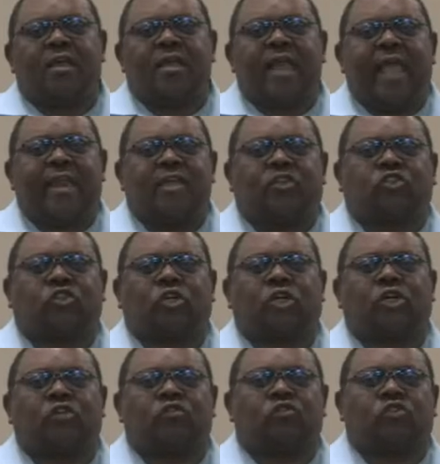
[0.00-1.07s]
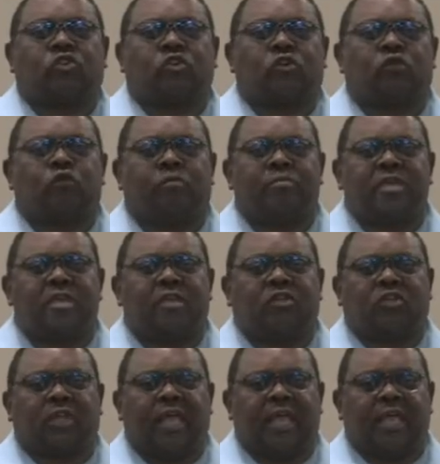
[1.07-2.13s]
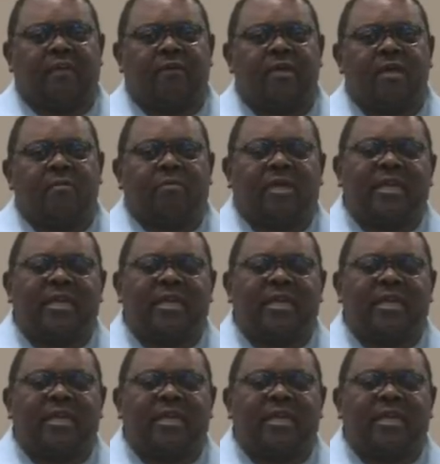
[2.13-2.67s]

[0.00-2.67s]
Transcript: that his children's children would be enslaved.